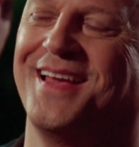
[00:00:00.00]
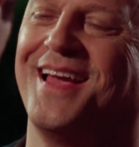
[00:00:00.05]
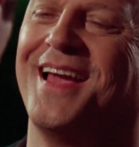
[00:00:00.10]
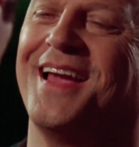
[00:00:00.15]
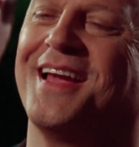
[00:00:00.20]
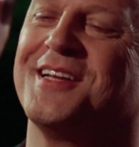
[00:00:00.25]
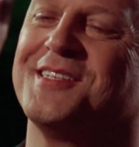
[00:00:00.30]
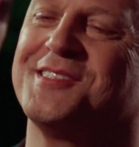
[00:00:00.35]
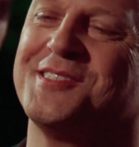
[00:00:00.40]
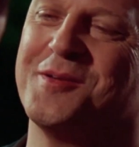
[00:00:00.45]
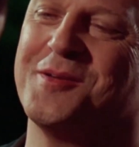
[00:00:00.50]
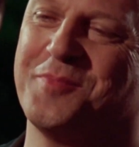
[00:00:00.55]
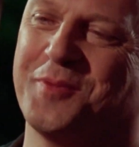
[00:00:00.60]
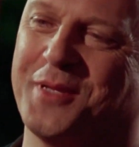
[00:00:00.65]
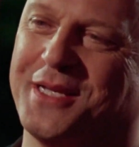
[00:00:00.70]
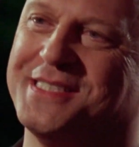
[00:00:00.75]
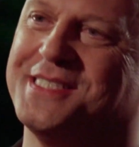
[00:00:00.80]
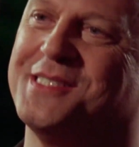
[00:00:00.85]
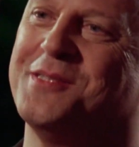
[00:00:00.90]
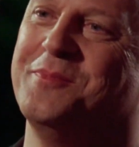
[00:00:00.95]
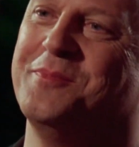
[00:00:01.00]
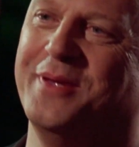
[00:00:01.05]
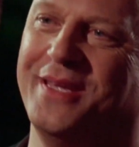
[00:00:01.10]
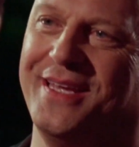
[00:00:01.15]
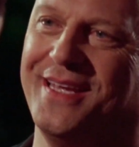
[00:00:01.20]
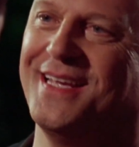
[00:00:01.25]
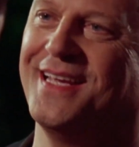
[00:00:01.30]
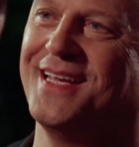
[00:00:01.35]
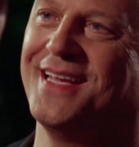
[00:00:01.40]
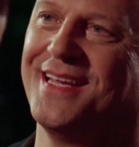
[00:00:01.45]
I got someplace to
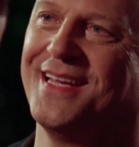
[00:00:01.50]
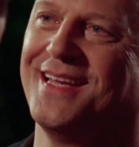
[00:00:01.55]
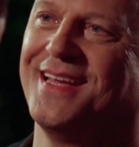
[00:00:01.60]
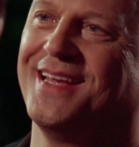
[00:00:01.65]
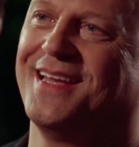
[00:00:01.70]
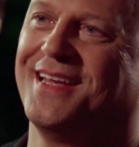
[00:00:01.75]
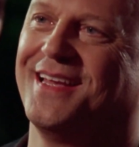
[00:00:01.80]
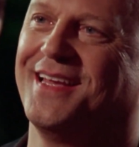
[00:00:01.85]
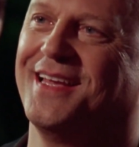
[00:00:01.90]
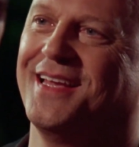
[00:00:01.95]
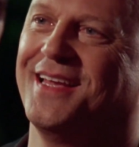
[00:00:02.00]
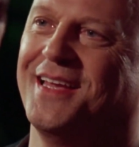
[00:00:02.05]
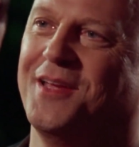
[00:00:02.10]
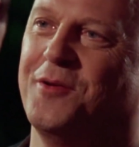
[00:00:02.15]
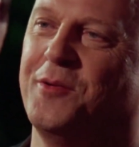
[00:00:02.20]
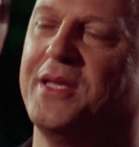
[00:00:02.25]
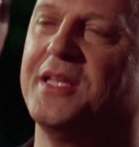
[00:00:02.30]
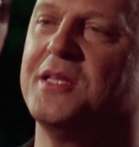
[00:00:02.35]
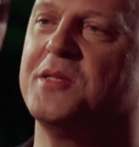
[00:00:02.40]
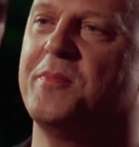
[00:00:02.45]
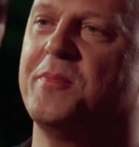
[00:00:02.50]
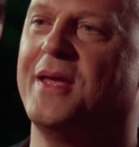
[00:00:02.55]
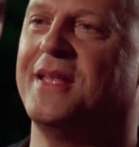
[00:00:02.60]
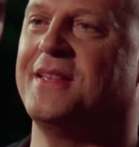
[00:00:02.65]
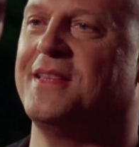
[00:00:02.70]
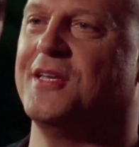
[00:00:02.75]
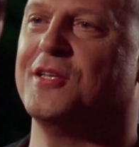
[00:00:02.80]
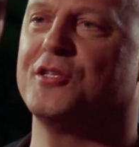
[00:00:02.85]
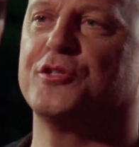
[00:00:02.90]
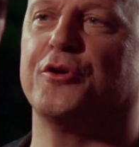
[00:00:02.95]
be. We can
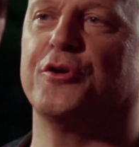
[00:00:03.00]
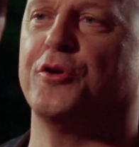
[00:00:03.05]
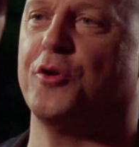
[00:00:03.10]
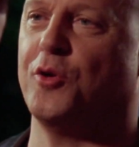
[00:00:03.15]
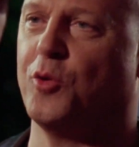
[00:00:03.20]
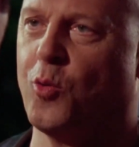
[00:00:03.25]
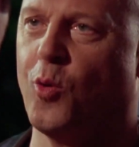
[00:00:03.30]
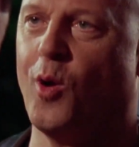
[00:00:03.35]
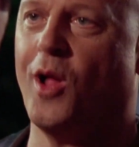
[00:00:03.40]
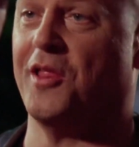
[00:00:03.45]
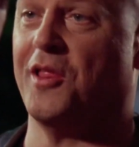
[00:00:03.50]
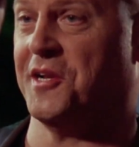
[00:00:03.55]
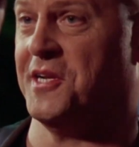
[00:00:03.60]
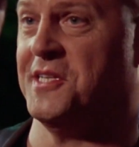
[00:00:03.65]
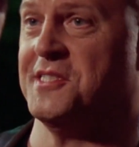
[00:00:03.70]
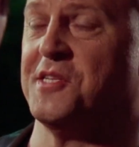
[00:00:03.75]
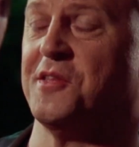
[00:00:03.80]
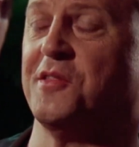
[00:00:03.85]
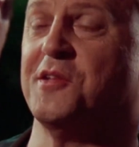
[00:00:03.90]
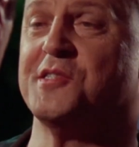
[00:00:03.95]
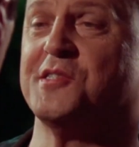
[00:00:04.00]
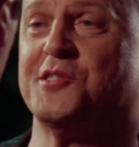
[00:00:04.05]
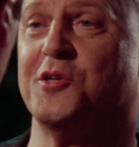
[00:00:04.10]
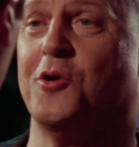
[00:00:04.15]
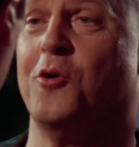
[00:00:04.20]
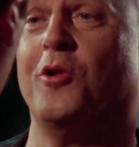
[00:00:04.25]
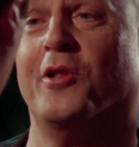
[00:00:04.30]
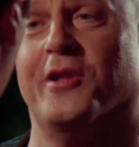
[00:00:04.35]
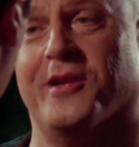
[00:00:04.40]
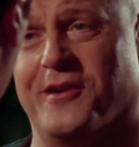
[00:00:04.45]
debate the eternal qualities of the
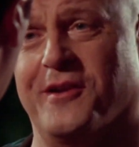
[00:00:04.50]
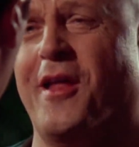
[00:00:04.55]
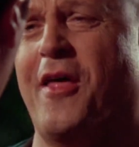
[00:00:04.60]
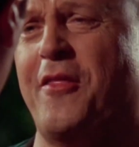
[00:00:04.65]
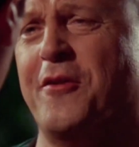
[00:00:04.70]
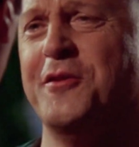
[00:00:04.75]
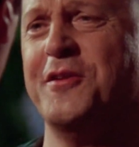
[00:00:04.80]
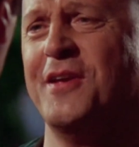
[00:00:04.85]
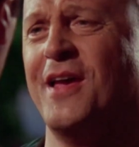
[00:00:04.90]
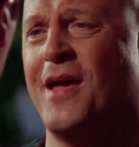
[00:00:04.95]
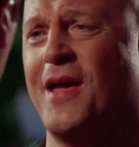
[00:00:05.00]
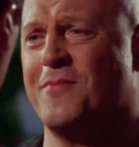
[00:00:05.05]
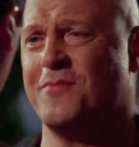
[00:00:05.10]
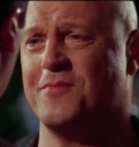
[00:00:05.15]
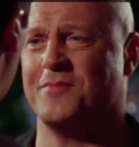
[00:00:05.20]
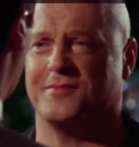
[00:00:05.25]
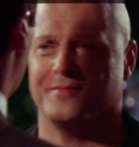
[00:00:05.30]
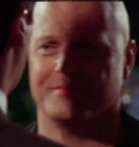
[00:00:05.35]
soul at another time.